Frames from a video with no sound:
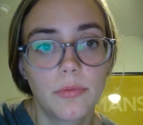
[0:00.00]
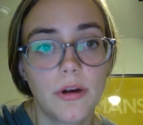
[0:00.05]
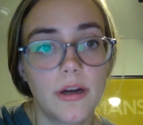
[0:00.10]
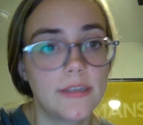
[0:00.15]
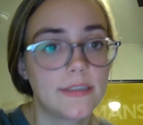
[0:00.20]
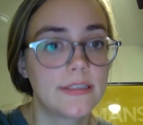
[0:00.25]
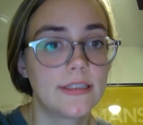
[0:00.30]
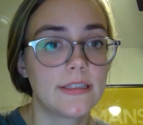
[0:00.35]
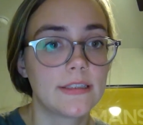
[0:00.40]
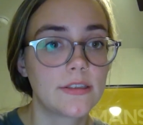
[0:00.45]

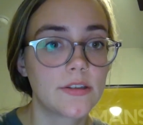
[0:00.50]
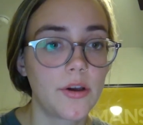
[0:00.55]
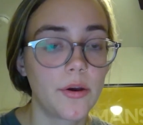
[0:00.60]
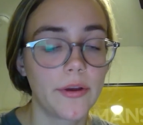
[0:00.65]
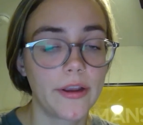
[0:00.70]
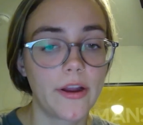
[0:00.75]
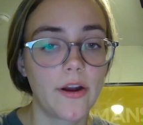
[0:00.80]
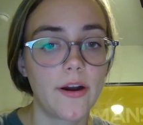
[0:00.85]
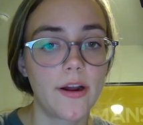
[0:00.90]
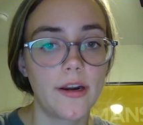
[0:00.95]
process
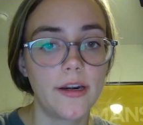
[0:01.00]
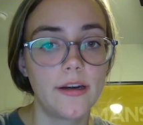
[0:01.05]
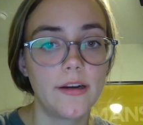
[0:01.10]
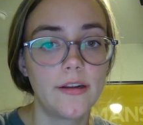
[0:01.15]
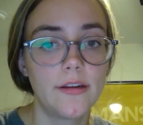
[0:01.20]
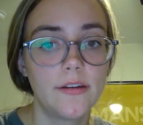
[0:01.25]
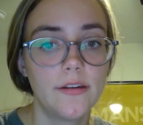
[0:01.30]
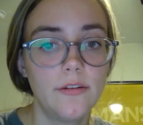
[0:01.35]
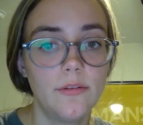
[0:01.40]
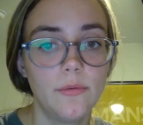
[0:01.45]
going on
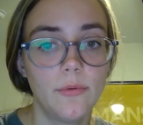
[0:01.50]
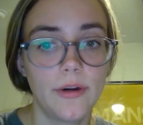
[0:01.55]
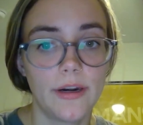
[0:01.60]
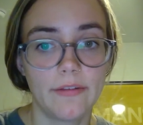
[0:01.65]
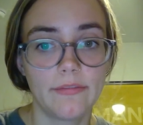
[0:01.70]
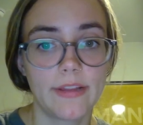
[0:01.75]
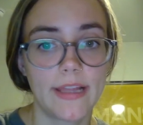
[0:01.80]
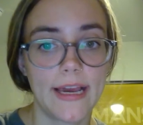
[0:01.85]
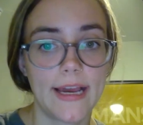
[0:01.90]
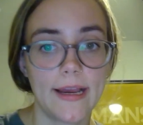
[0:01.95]

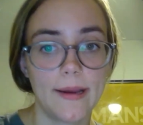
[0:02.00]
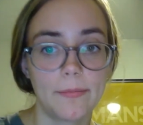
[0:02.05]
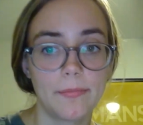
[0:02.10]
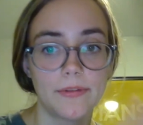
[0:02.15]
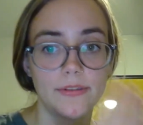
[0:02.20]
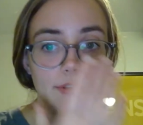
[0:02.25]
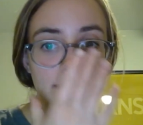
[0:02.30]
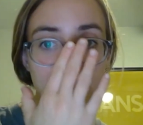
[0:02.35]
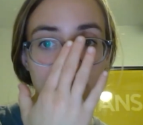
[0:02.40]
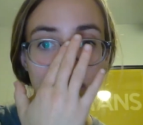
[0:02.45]
whenever that
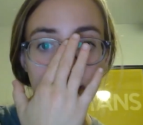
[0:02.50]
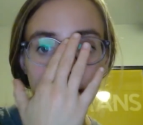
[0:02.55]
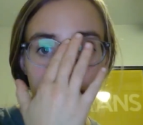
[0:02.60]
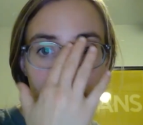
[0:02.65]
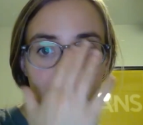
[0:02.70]
happens.